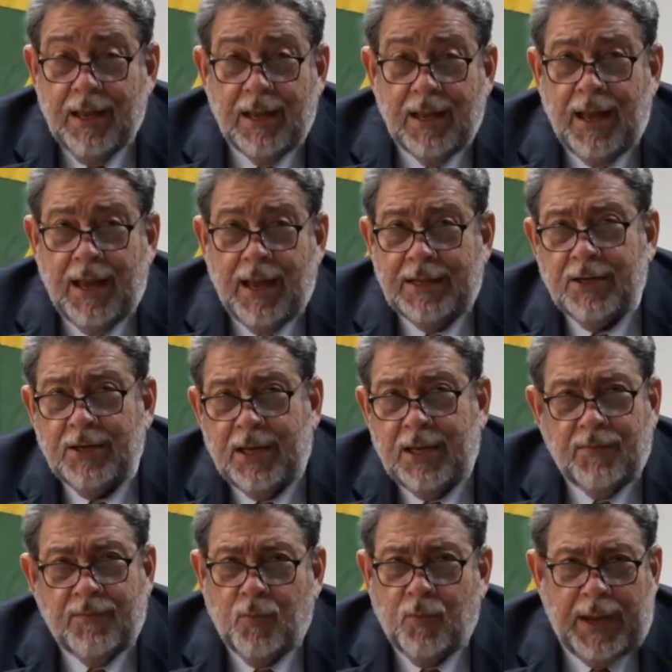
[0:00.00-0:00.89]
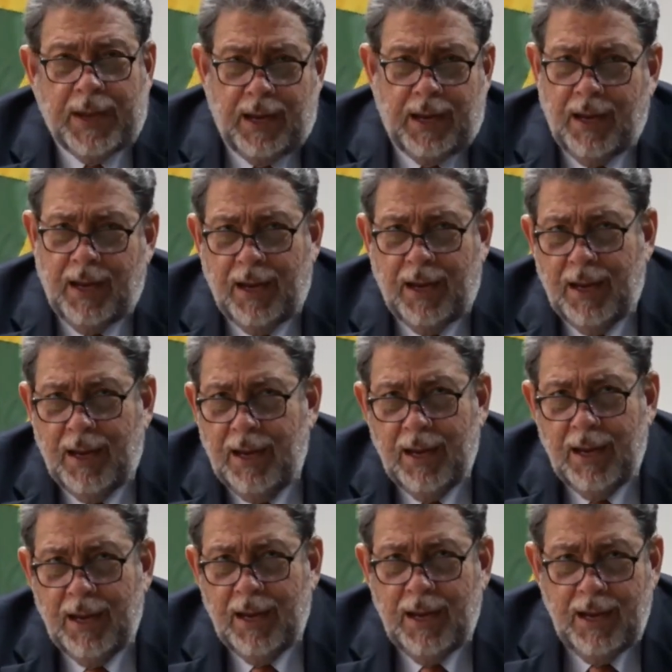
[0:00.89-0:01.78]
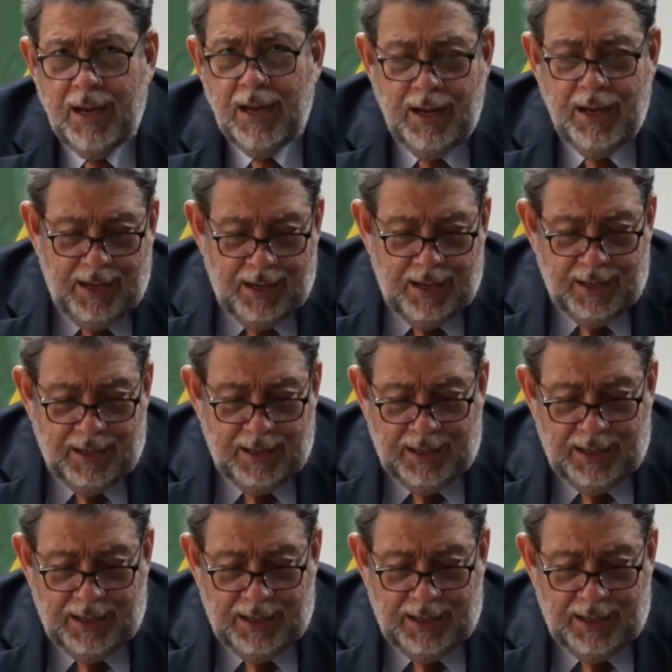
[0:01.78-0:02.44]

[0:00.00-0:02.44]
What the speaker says: had to give way, and